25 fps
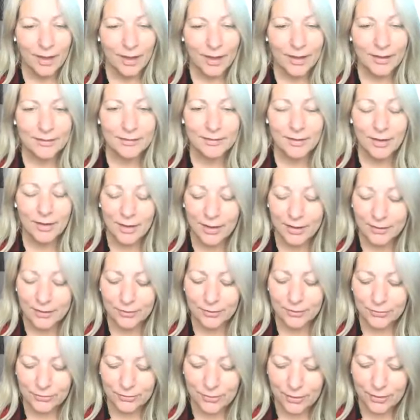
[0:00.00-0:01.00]
And the higher
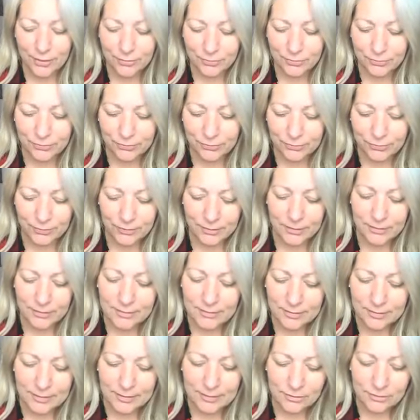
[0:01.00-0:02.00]
self can
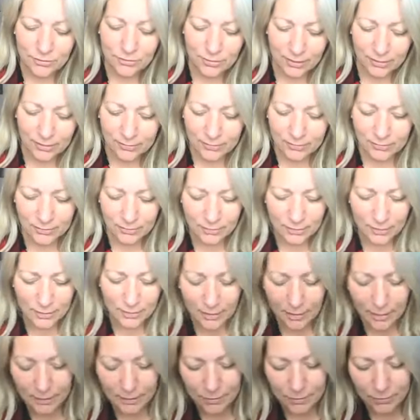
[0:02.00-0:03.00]
teach us
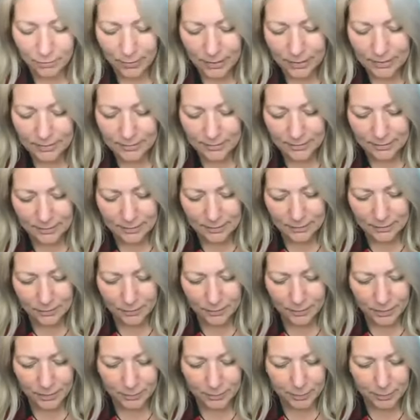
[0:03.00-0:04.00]
a great
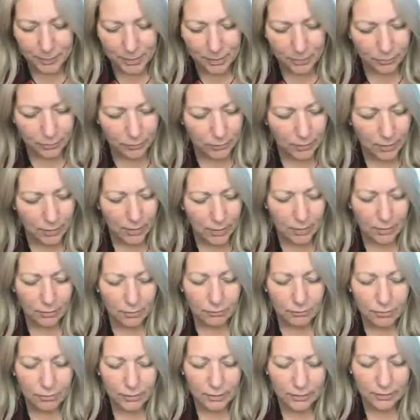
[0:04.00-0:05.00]
deal about
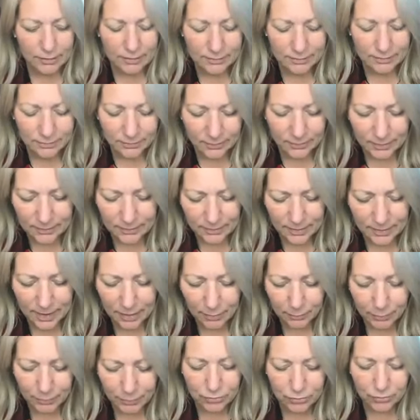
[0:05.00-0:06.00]
releasing
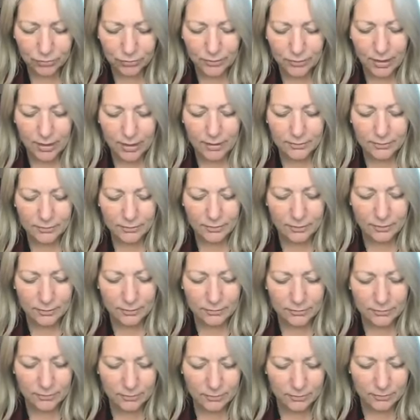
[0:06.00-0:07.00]
that which is causing
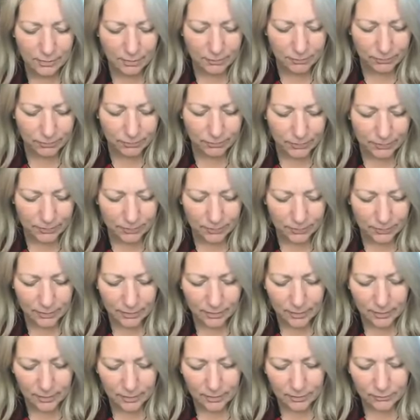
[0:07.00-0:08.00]
us the suffering.
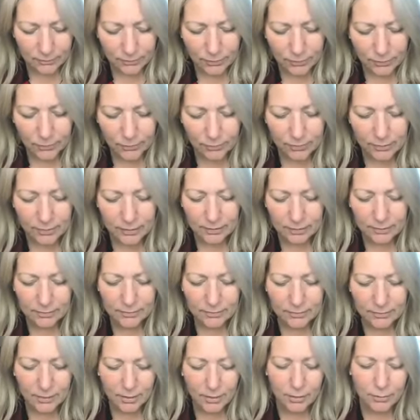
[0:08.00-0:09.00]
So there
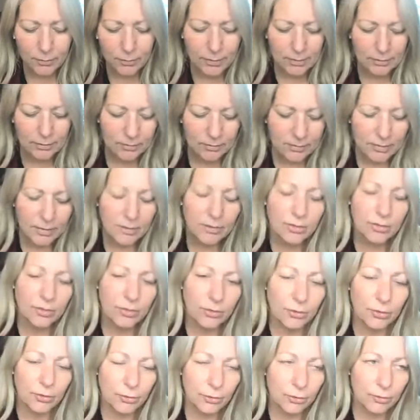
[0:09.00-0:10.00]
is always the
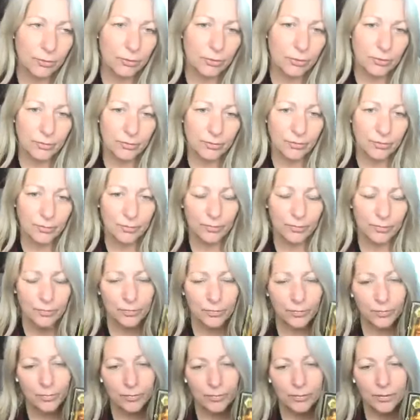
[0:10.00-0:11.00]
third,
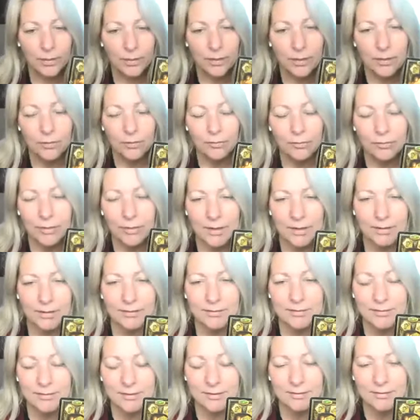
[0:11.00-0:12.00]
right?
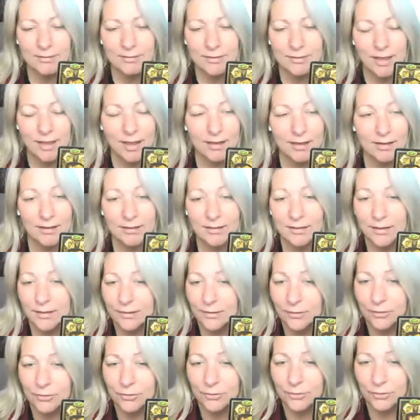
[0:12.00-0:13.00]
It's this, that, and then
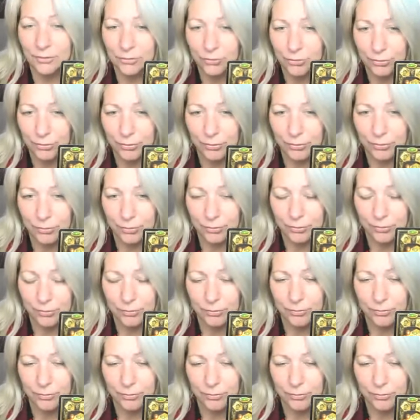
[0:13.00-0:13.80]
there's a truth.